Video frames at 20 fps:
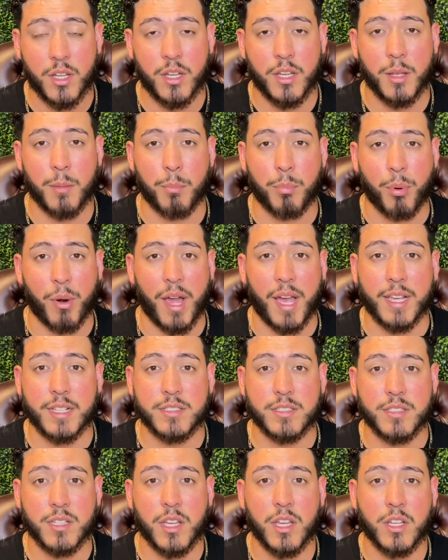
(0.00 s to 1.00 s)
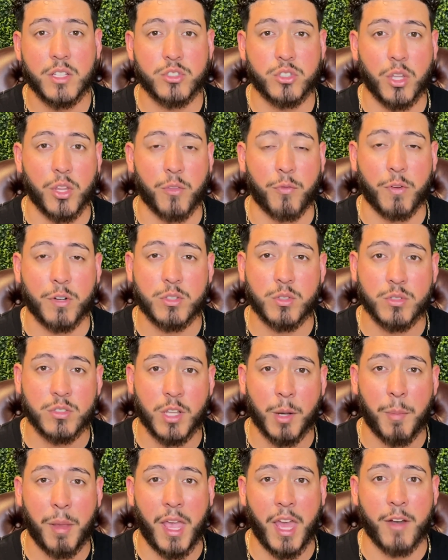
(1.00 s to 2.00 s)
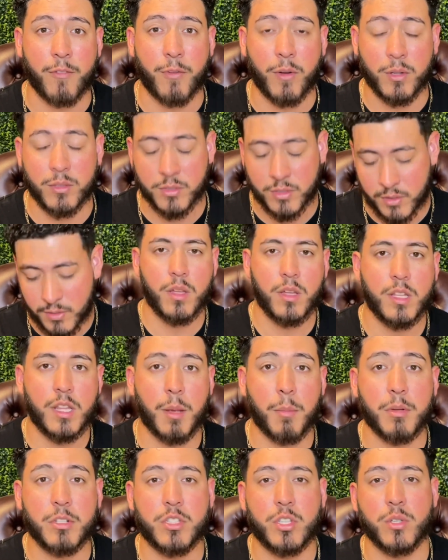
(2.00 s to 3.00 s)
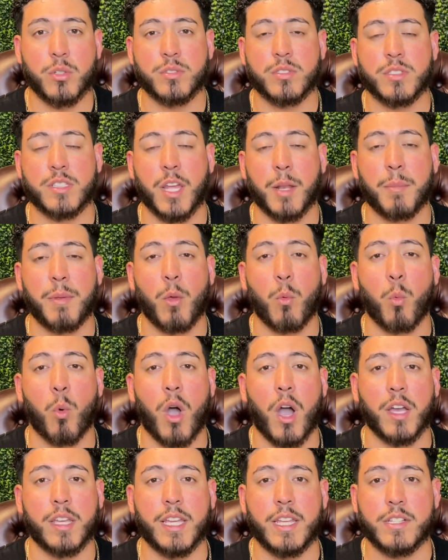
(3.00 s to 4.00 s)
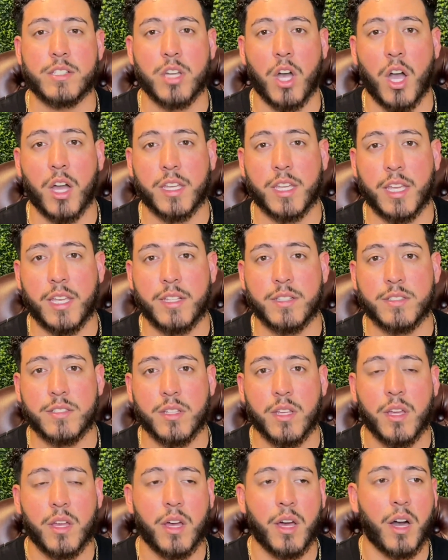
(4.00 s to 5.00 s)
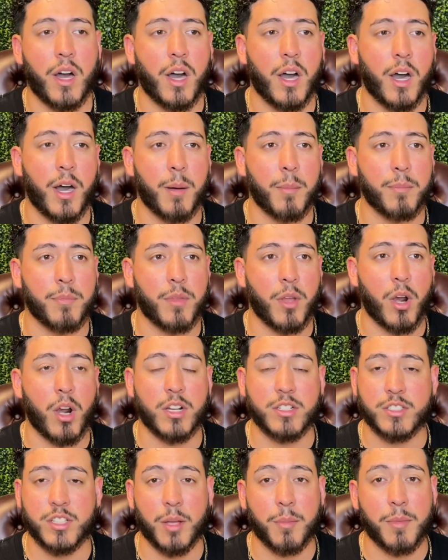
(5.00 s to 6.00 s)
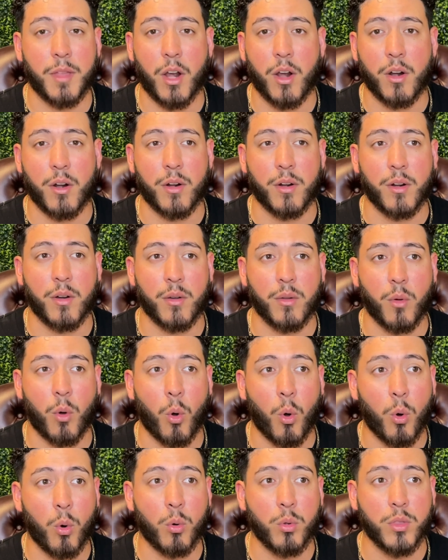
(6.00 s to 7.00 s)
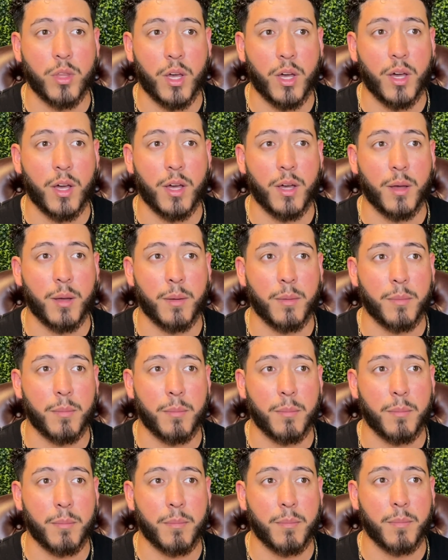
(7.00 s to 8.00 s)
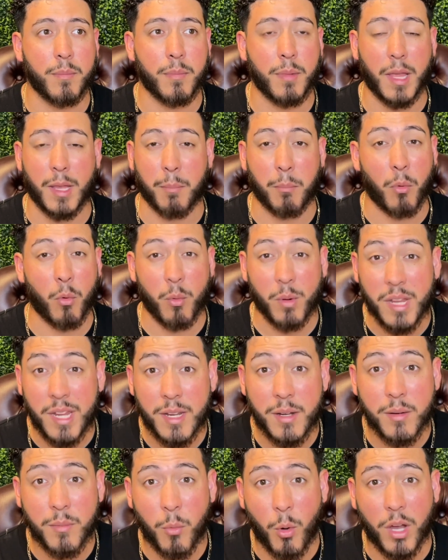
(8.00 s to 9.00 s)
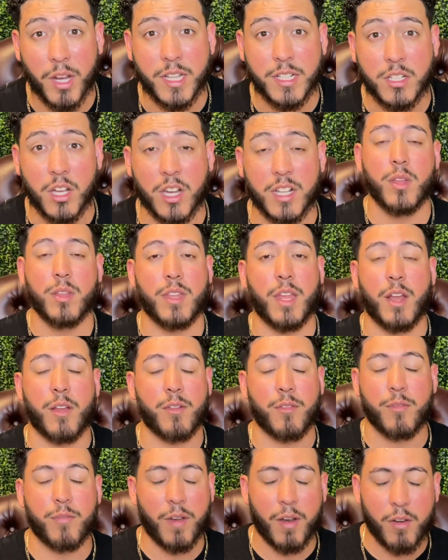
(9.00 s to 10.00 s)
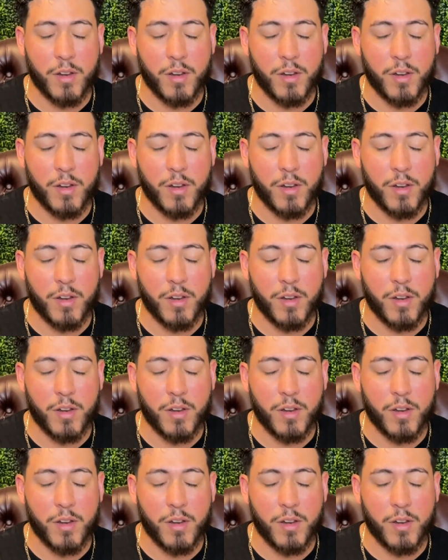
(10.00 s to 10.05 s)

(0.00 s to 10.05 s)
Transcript: in price. So the first one's going to be headphones. Number two is going to be Walkie Talkies. There are some that are old, like marine Walkie Talkies that are very